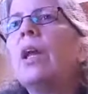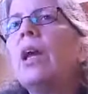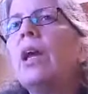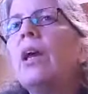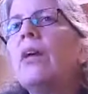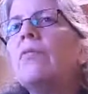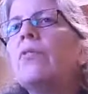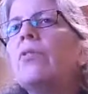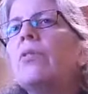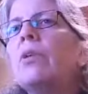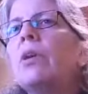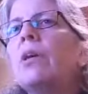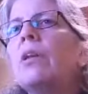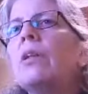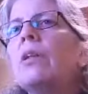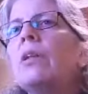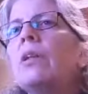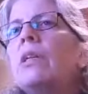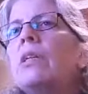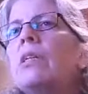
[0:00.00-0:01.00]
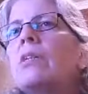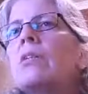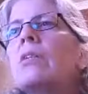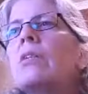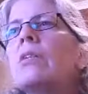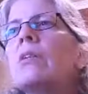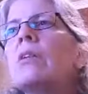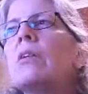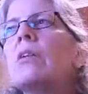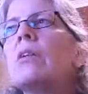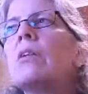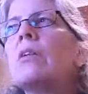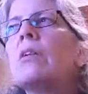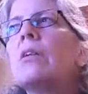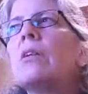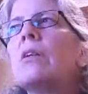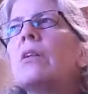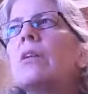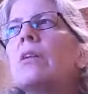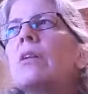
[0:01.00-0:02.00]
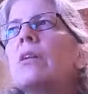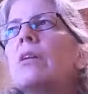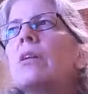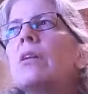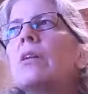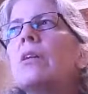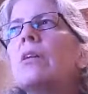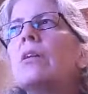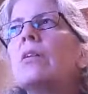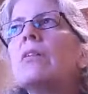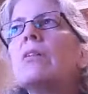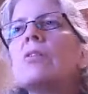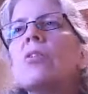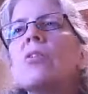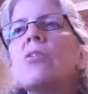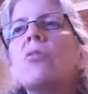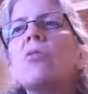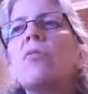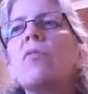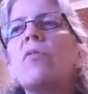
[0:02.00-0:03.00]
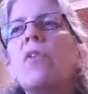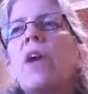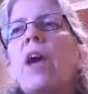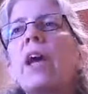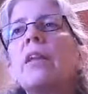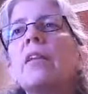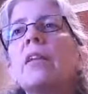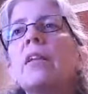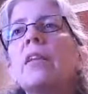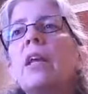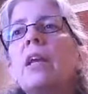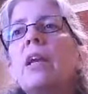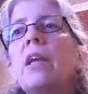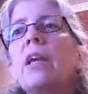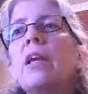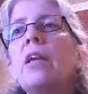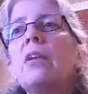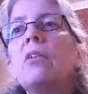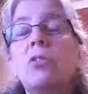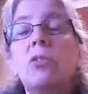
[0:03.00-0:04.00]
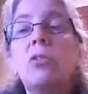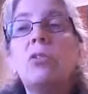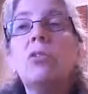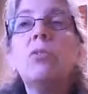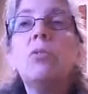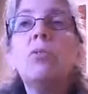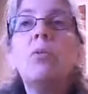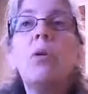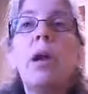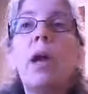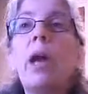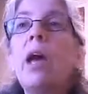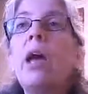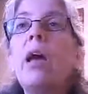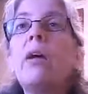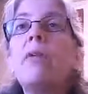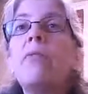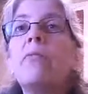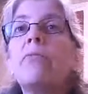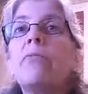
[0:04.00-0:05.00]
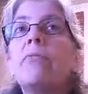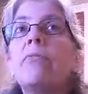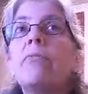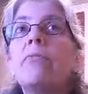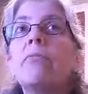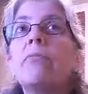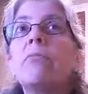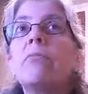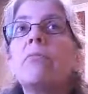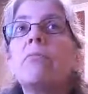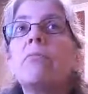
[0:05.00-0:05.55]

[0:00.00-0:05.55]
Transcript: You're going to have to at least consider the fact that they do have